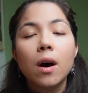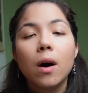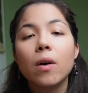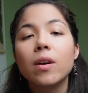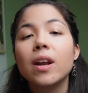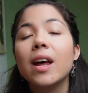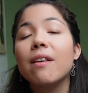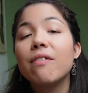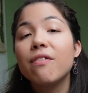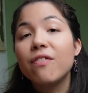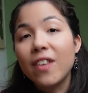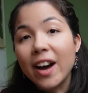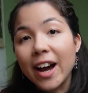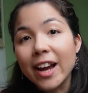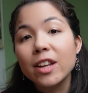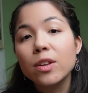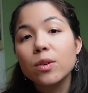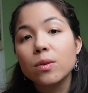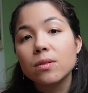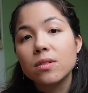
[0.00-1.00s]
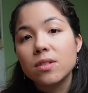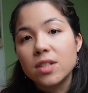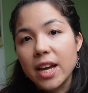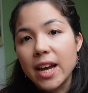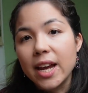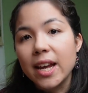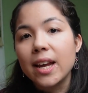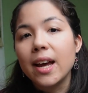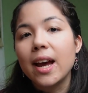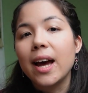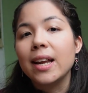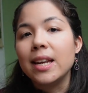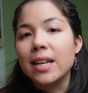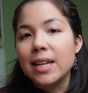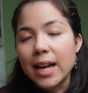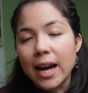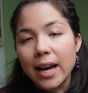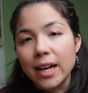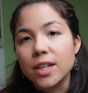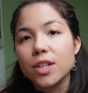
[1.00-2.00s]
on her final day
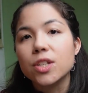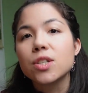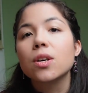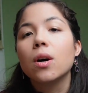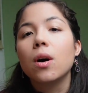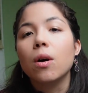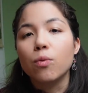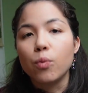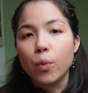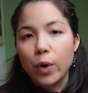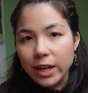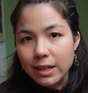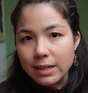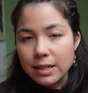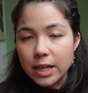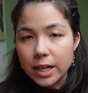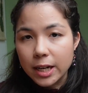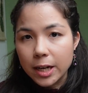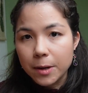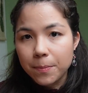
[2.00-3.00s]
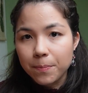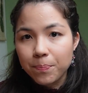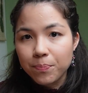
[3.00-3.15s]
and night of waiting.